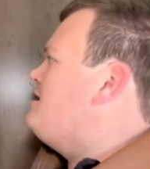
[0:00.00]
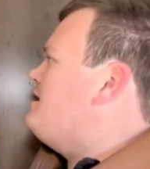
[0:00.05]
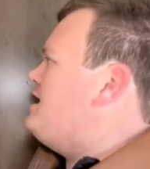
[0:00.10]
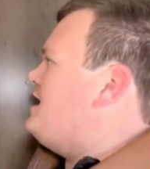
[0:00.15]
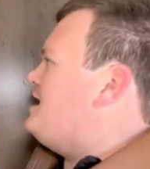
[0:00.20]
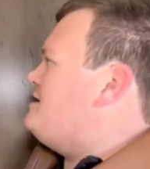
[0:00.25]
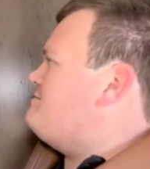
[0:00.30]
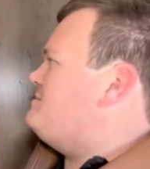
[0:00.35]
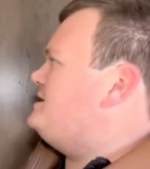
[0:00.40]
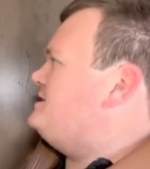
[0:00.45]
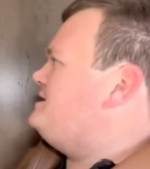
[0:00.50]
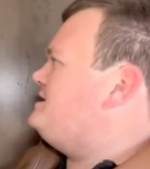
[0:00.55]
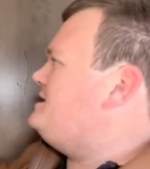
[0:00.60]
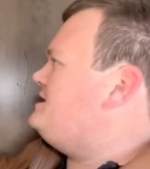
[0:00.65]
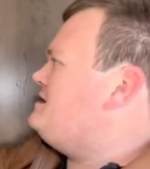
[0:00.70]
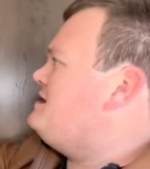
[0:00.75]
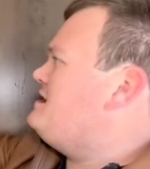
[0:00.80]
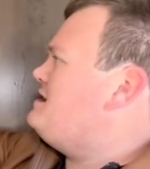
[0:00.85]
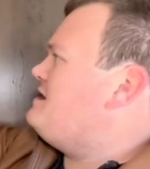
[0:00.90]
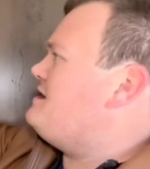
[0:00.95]
And then
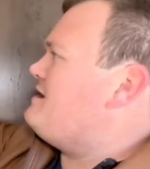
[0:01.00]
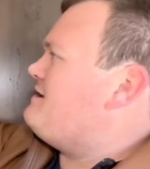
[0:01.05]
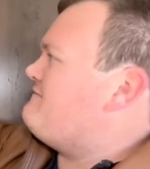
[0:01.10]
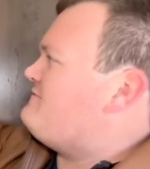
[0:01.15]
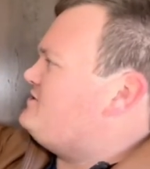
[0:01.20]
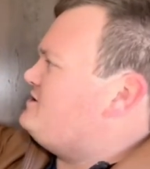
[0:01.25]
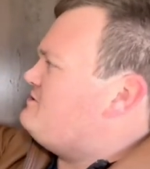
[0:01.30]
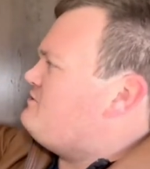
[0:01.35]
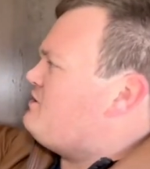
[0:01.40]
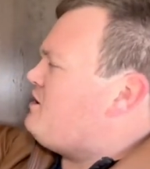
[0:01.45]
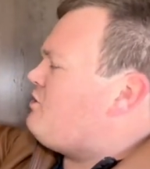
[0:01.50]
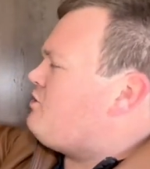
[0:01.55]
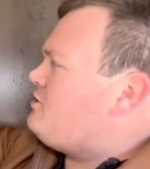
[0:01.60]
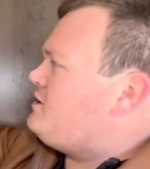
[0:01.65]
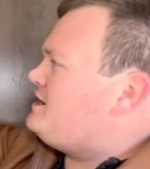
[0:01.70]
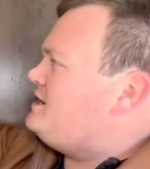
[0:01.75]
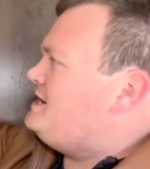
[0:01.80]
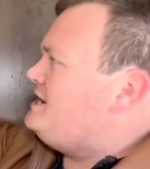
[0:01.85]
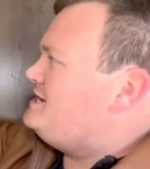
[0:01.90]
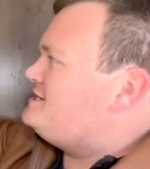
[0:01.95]
if you are
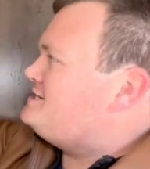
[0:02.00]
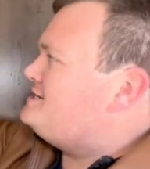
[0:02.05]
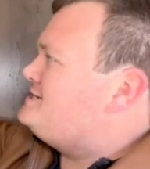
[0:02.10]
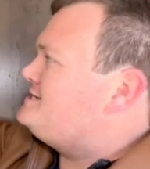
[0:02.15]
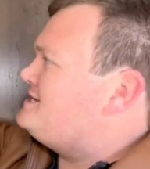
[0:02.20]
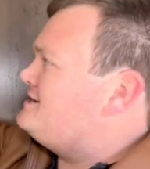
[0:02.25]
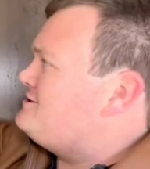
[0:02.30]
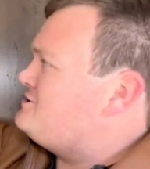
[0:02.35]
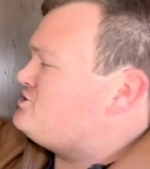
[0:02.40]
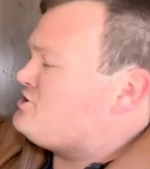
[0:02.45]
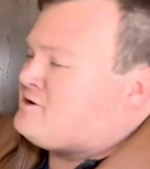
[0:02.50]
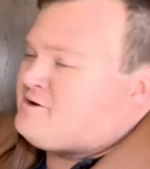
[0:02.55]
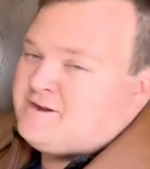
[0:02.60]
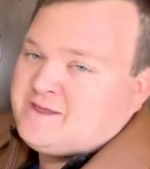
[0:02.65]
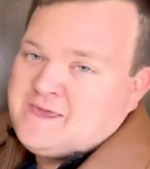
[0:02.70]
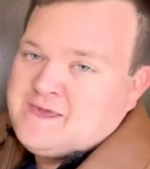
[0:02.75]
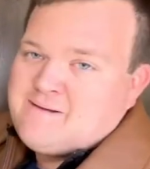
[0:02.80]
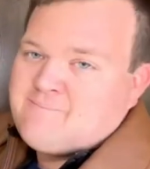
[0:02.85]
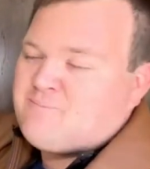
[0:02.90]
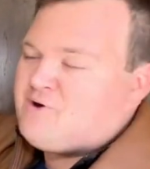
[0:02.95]
connected to a
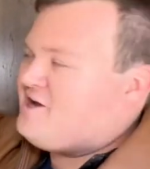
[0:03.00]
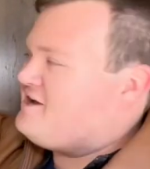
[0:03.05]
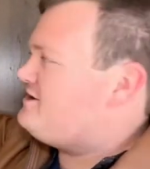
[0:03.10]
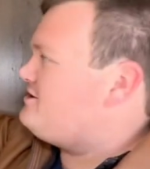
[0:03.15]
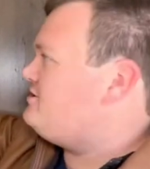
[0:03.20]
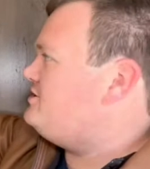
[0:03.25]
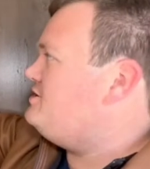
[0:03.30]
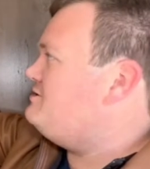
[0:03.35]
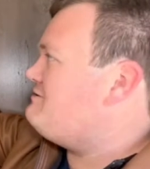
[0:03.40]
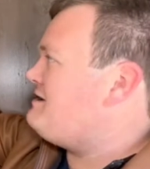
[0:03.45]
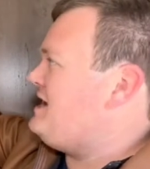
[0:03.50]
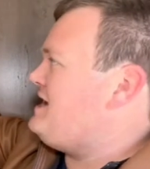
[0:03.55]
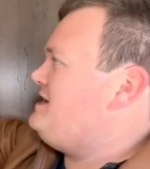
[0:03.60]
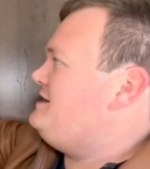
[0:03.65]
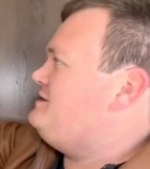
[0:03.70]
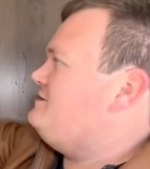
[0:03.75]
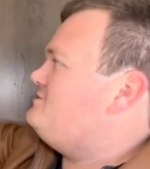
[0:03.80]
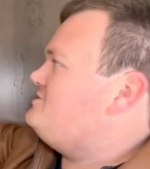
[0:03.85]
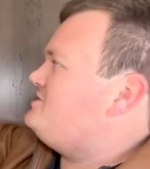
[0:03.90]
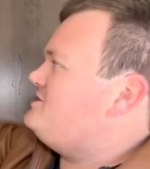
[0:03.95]
30 amp breaker, you
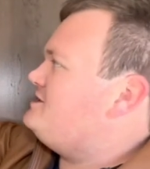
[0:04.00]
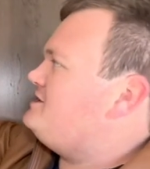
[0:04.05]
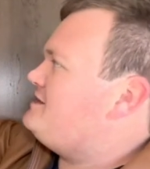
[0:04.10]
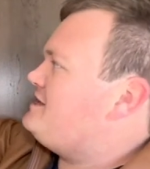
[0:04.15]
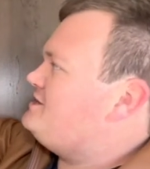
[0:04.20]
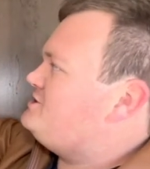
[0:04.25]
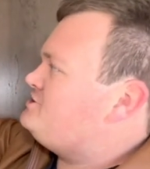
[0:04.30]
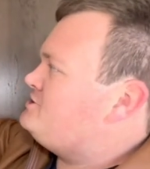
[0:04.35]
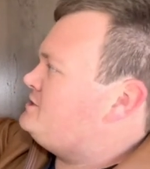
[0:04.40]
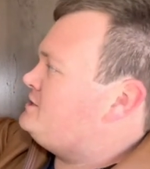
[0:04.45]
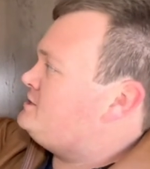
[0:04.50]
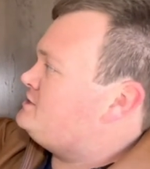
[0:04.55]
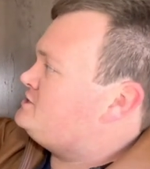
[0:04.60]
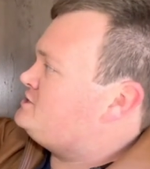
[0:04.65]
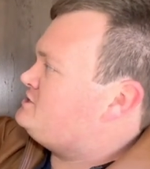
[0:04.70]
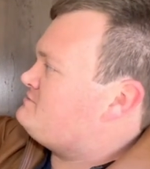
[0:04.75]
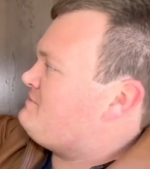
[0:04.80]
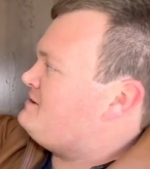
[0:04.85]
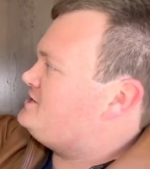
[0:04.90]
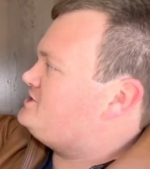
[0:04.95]
can use the electric.
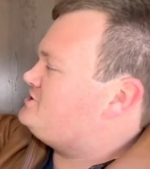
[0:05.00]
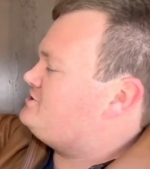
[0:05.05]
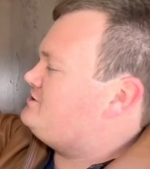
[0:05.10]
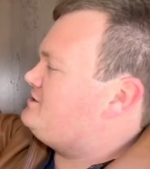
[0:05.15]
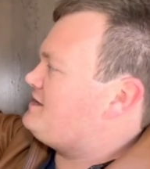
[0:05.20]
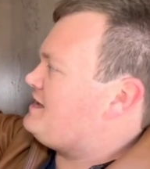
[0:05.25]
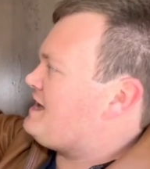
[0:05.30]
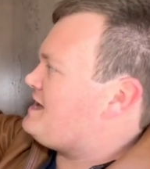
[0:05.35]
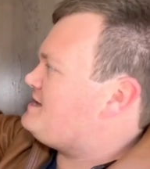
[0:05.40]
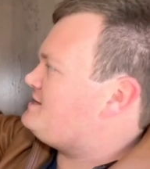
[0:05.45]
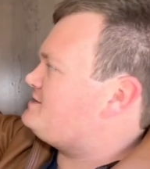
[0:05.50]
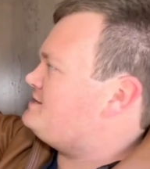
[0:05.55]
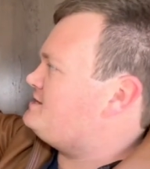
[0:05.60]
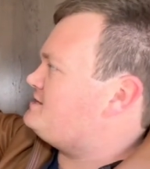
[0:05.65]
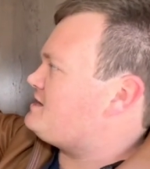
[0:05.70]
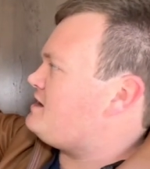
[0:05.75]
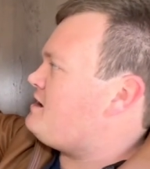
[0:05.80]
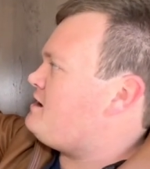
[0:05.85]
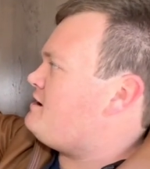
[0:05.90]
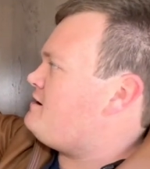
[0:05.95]
Just make sure the gas
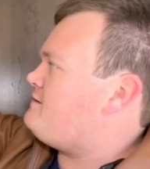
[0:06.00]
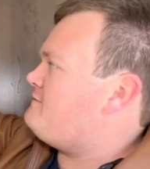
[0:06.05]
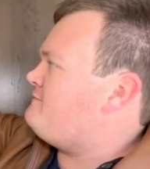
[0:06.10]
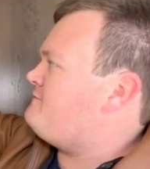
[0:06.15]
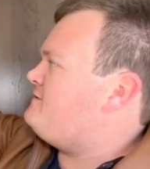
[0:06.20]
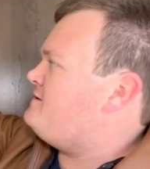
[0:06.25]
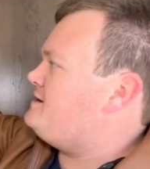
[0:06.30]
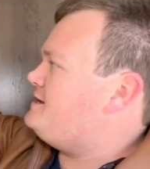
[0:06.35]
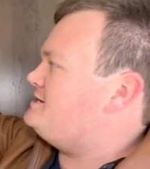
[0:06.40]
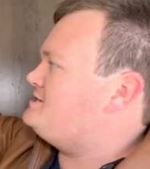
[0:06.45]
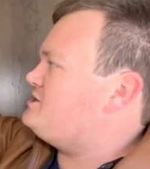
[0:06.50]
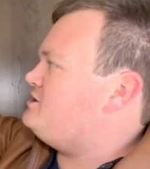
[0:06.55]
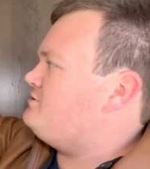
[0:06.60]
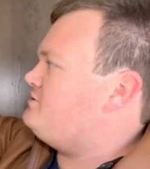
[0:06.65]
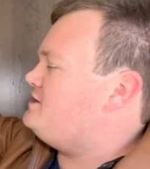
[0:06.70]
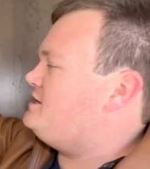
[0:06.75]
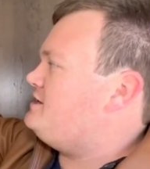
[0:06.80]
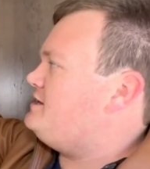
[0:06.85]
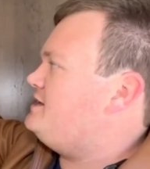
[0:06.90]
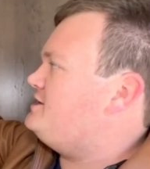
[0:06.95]
is off and turn
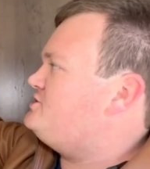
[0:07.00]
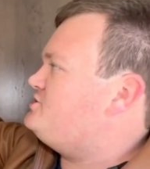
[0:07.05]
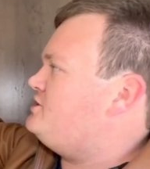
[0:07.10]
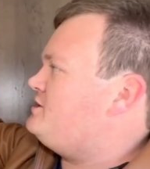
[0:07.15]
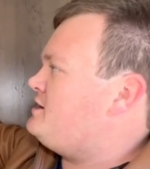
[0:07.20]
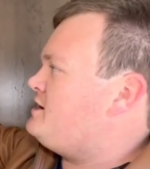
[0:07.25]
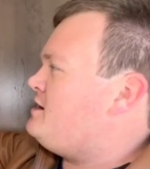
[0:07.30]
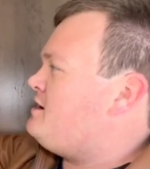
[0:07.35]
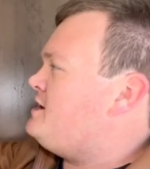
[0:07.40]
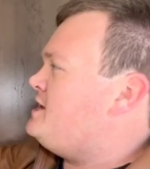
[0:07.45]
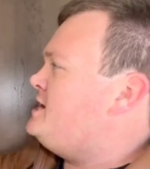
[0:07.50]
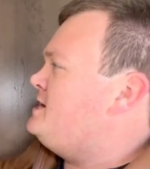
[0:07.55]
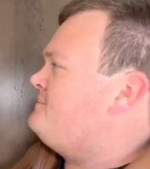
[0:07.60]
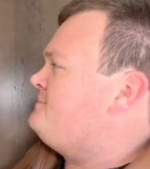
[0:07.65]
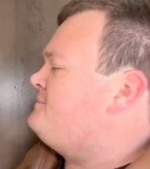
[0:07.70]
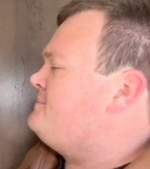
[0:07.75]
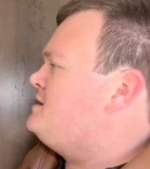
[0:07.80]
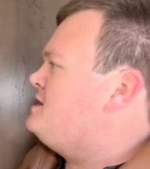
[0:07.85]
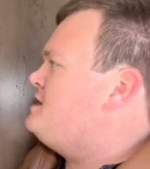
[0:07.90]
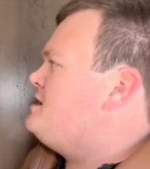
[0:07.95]
the electric
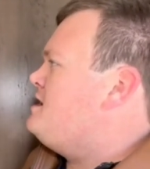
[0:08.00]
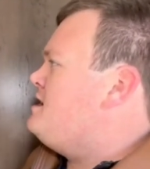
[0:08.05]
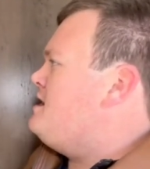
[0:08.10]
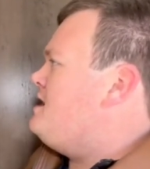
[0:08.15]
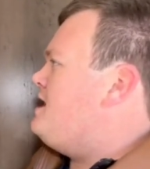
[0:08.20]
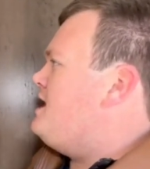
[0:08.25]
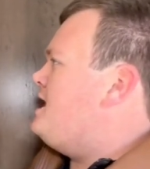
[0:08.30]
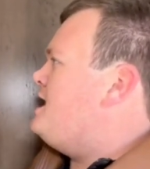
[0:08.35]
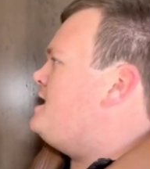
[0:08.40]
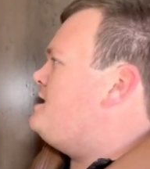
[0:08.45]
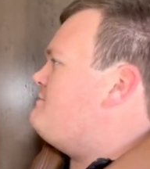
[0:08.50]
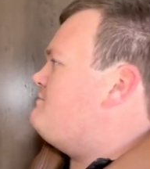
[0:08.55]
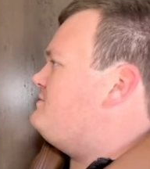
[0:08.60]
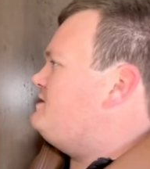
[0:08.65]
on.